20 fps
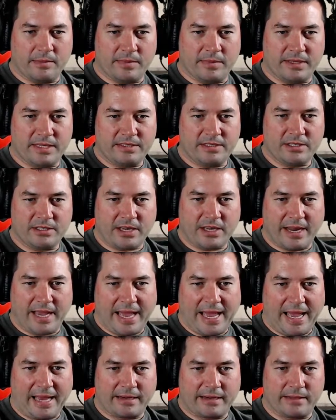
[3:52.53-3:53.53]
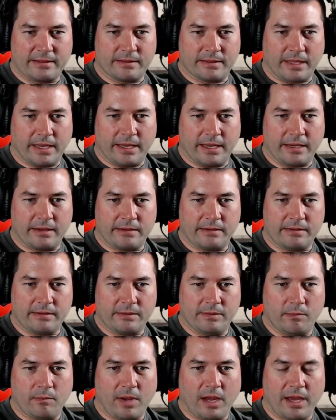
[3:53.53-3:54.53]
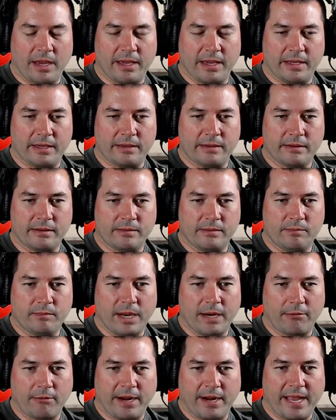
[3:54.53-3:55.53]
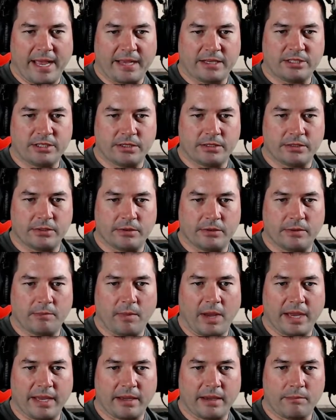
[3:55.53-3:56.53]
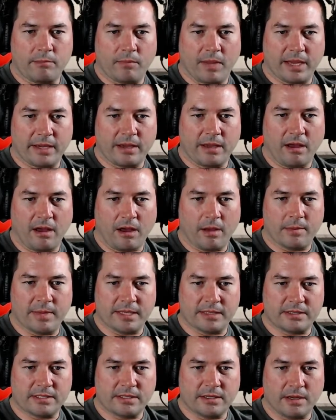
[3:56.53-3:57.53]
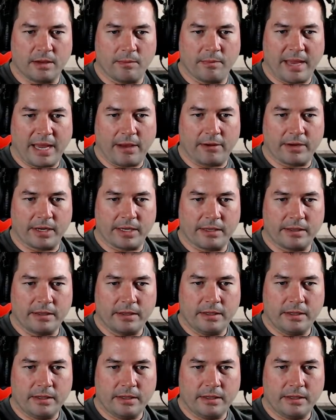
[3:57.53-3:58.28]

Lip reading: this is going to act like my reaction to it, my comments about it.